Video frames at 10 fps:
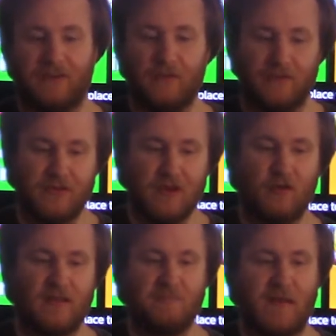there is
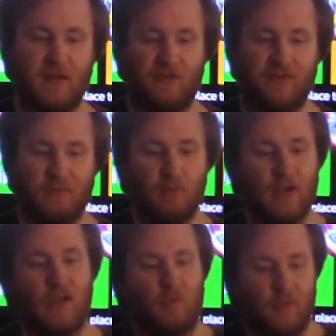no comparison
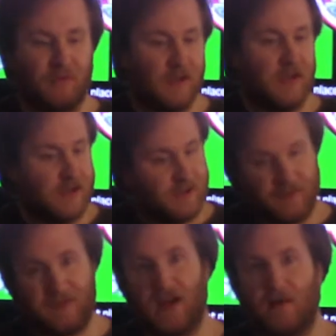with
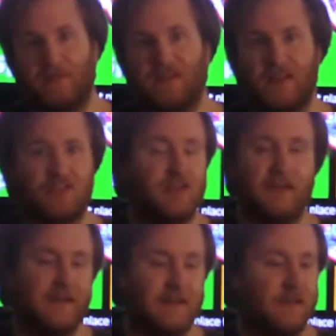the competition. Like,